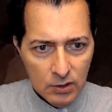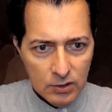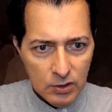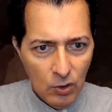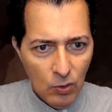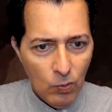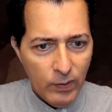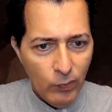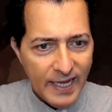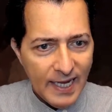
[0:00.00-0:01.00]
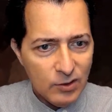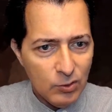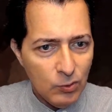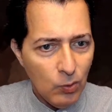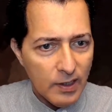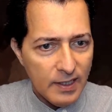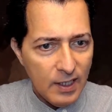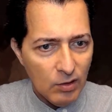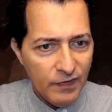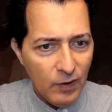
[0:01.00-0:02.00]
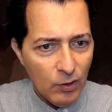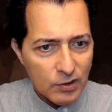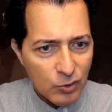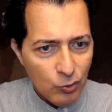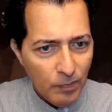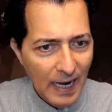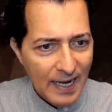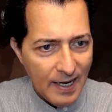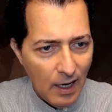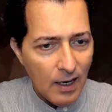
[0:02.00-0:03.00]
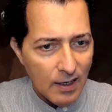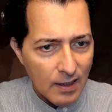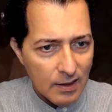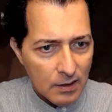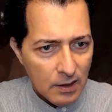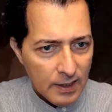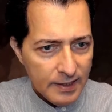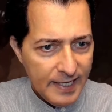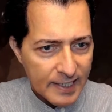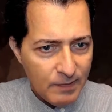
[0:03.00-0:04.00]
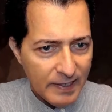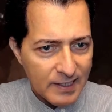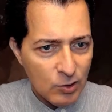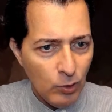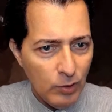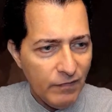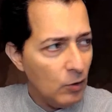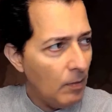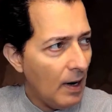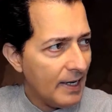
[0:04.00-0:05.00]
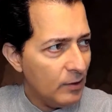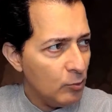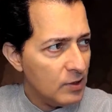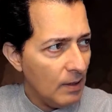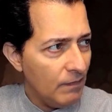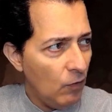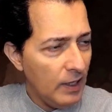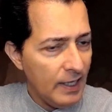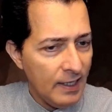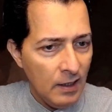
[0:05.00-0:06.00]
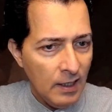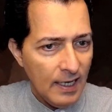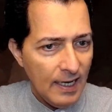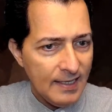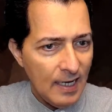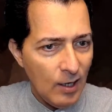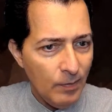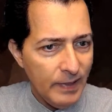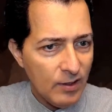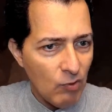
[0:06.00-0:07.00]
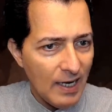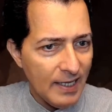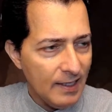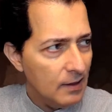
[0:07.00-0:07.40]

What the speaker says: So when we get to where the on-field orders to buy are, the expectation would be for the market to stop falling and now begin rallying.